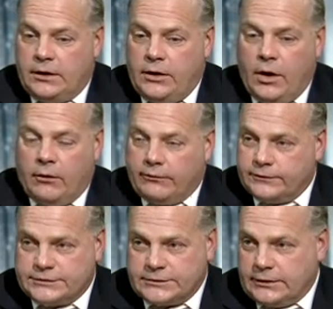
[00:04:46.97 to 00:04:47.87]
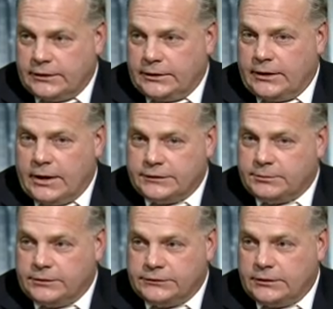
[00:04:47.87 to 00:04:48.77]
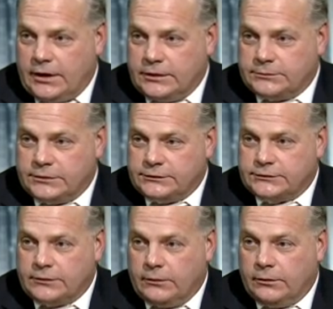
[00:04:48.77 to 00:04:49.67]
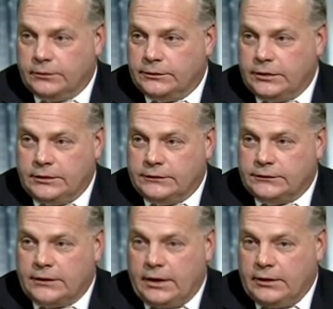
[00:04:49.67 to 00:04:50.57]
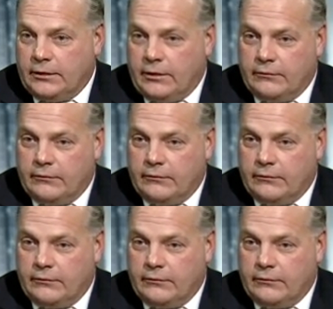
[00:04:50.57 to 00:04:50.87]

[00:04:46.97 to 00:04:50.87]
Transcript: No facility has been sold in the state